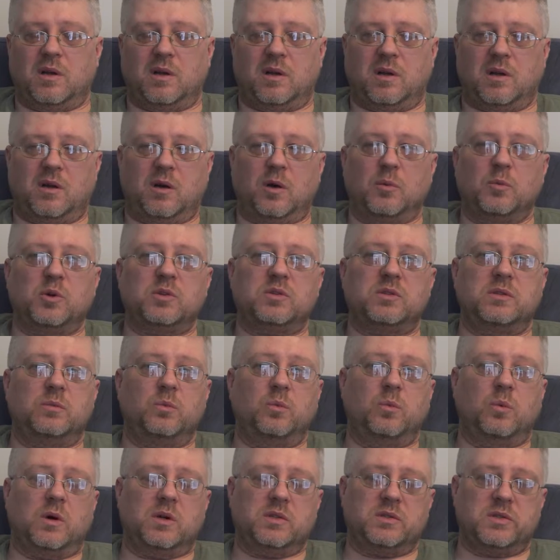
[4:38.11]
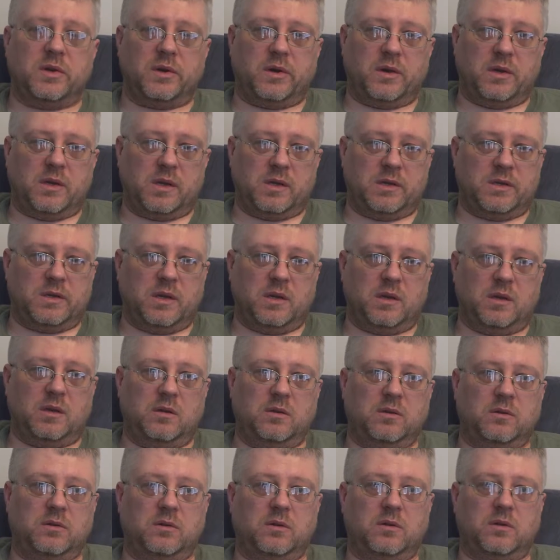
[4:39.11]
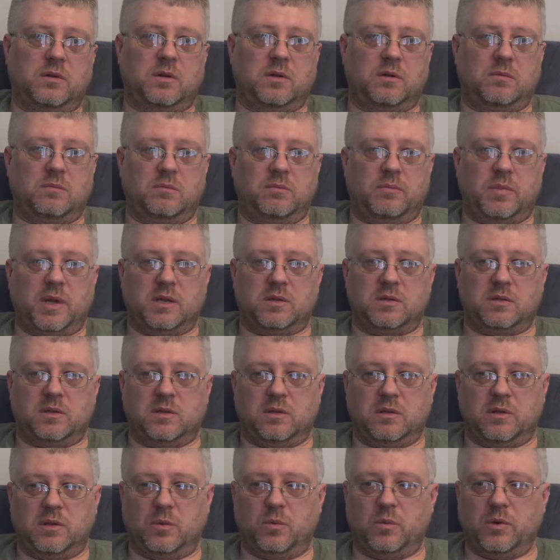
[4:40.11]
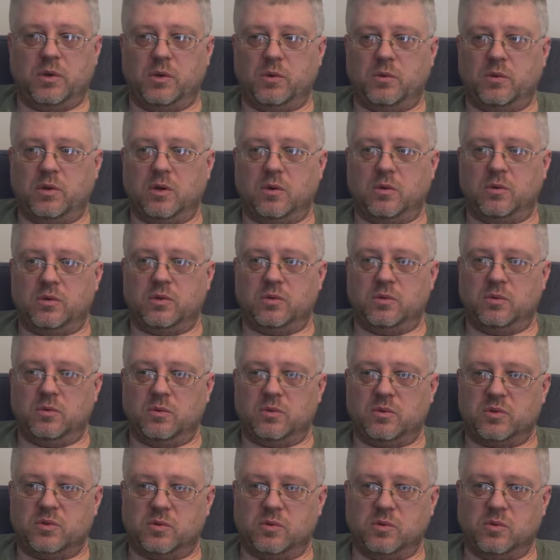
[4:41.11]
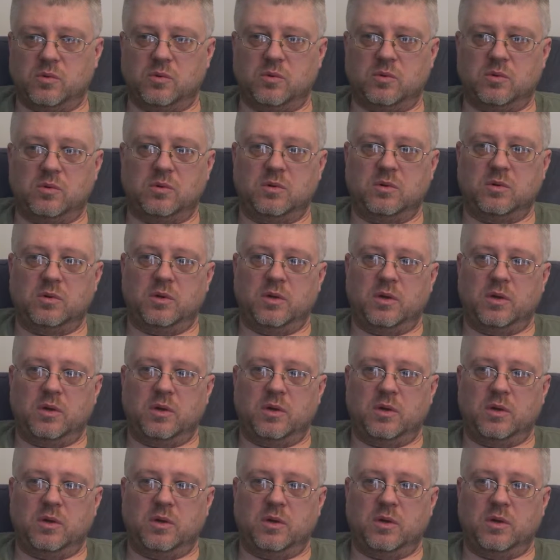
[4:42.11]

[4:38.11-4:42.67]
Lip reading: almost wasn't an ET. Basically, when you go to school,